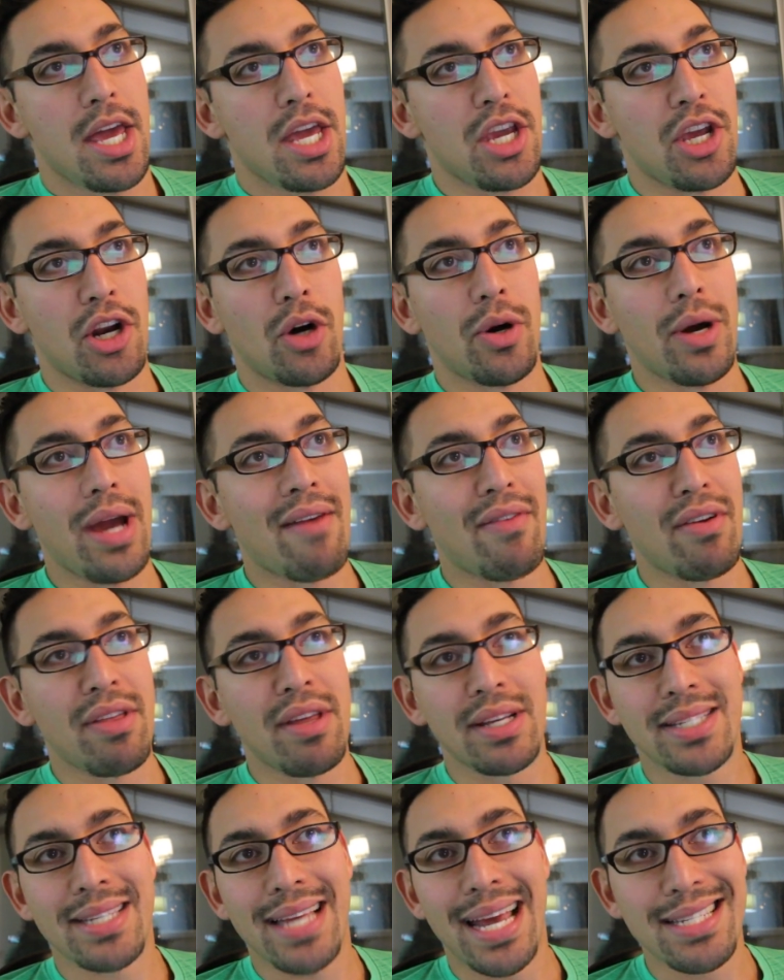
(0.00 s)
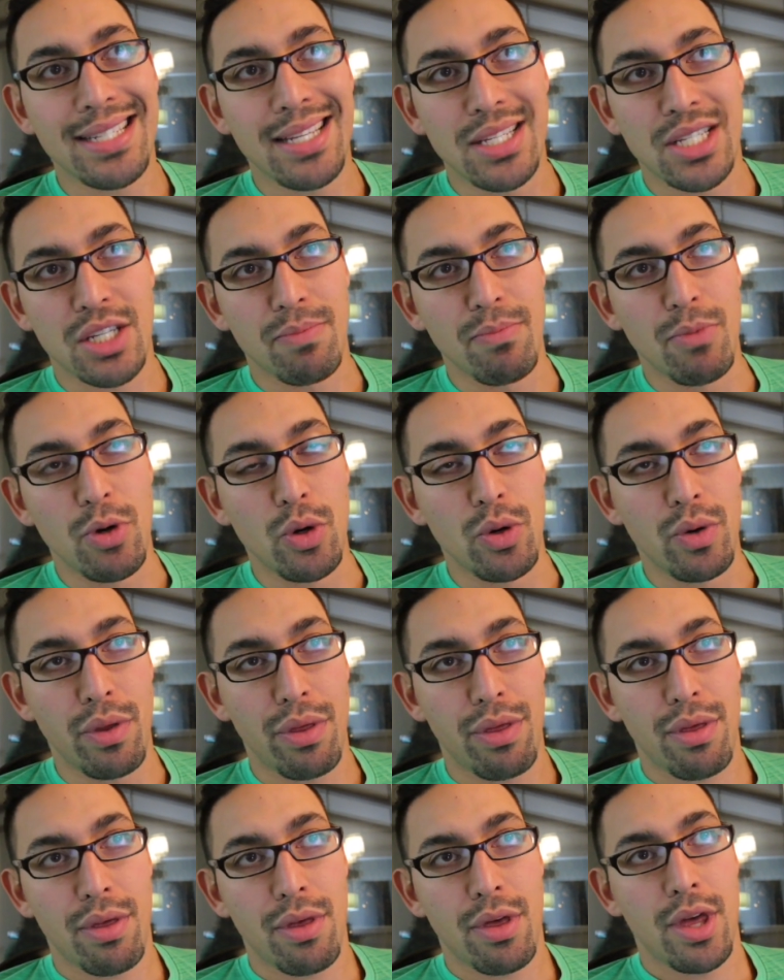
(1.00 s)
Everything's nice and
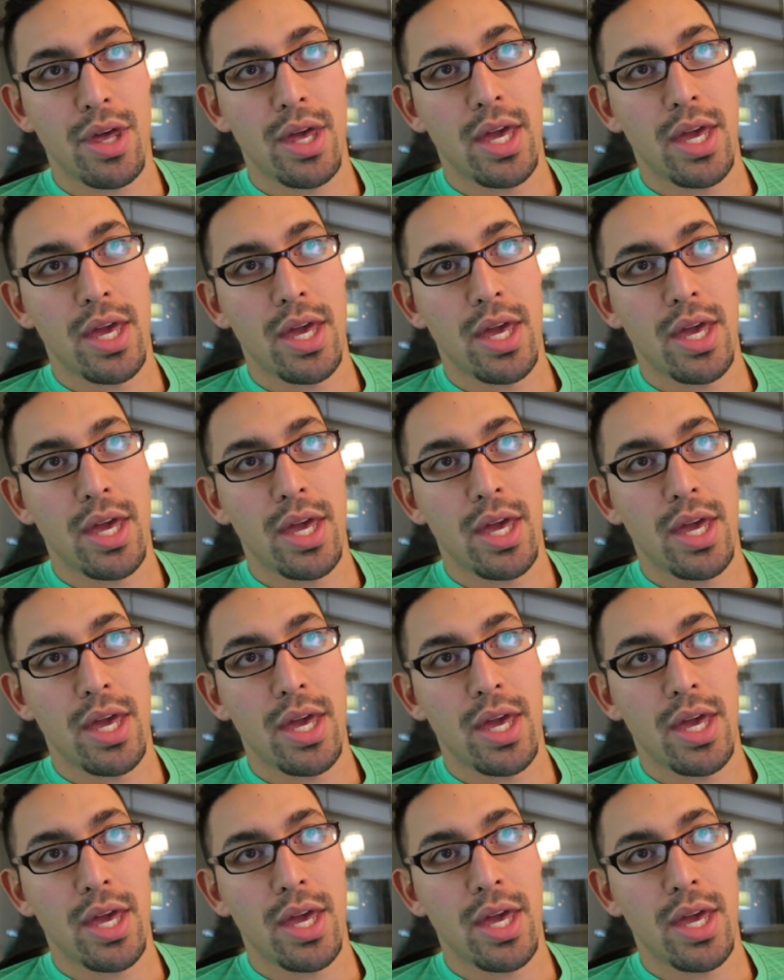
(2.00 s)
smooth.